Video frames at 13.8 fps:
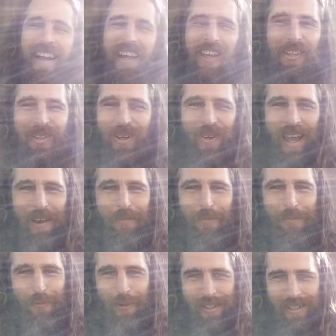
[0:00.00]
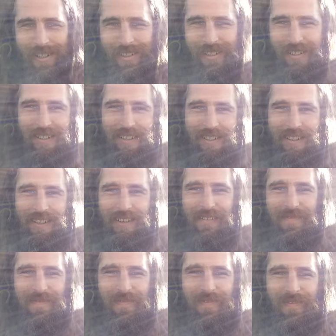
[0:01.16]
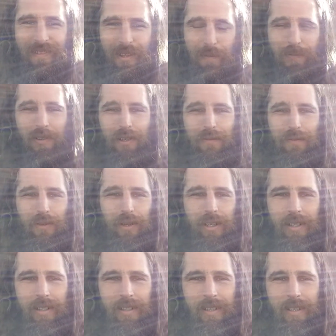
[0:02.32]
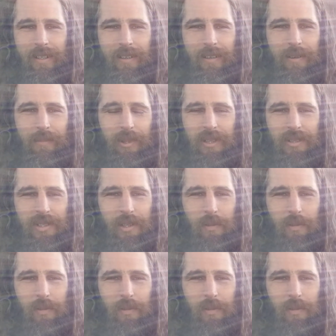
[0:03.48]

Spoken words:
You don't have a void. You feel a void, but there's no